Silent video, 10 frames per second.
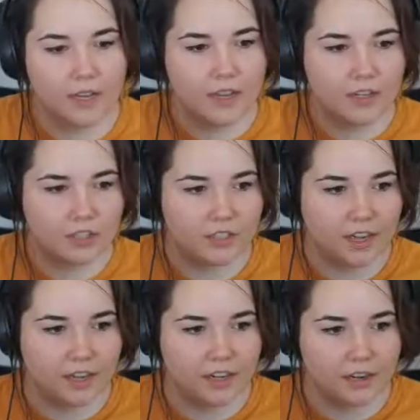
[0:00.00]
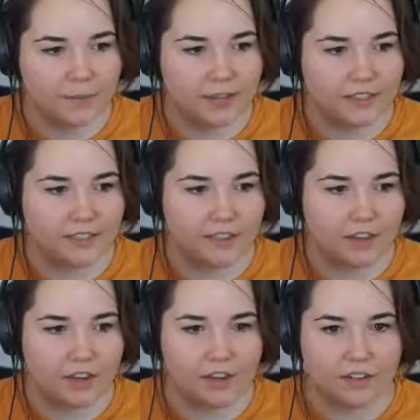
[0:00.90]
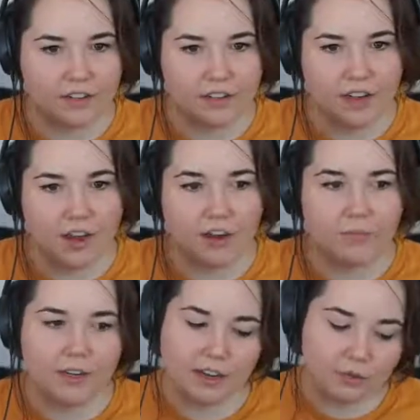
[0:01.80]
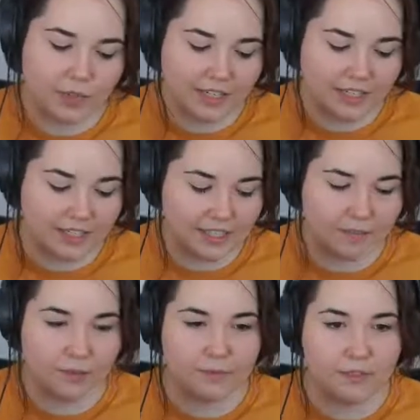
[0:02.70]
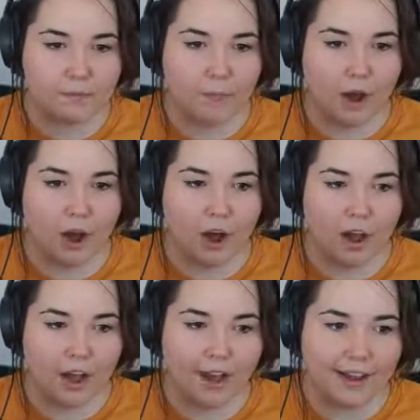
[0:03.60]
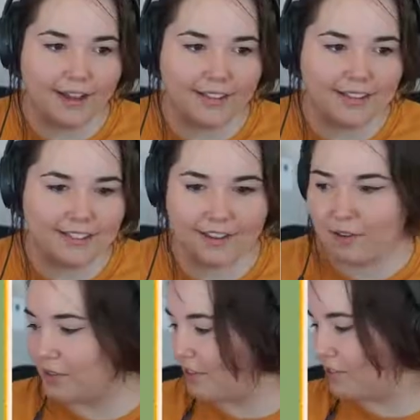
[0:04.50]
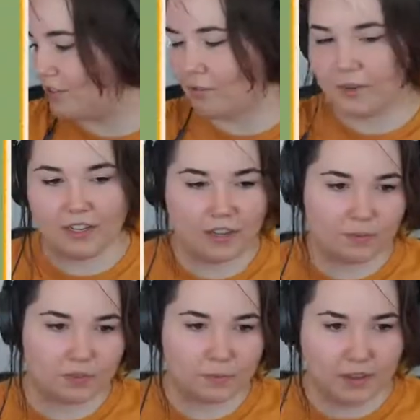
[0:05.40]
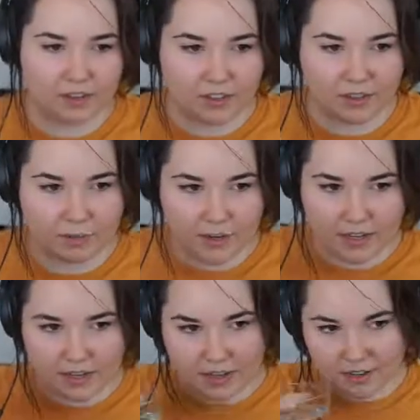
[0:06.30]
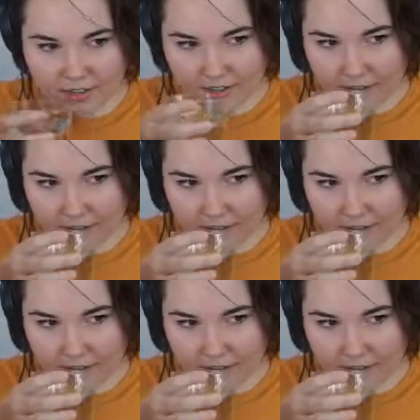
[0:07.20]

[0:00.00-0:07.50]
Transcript: Just a little mutty dog. Oh my gosh, we need to give him spots. Oh, there are so many cute spotted little muddy dogs.